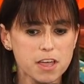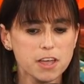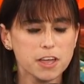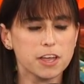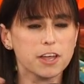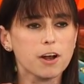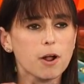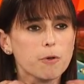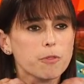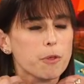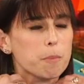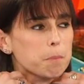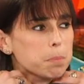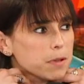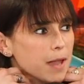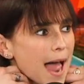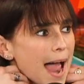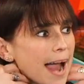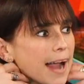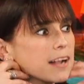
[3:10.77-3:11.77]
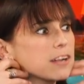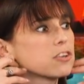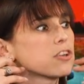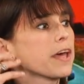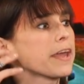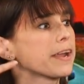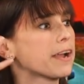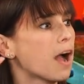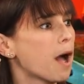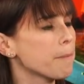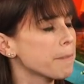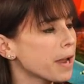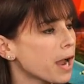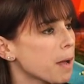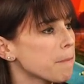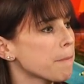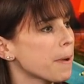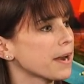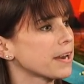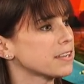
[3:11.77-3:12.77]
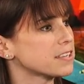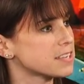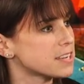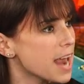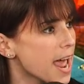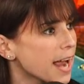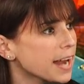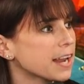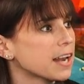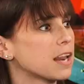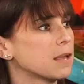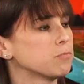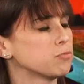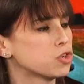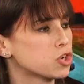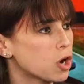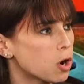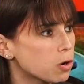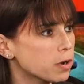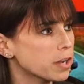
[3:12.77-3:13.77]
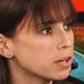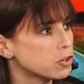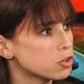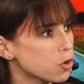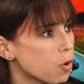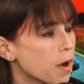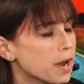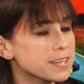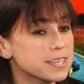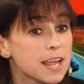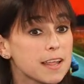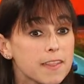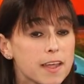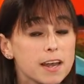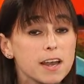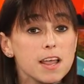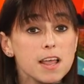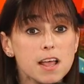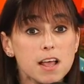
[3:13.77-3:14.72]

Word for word: you know the black like coming up on his neck and him choking joyce and then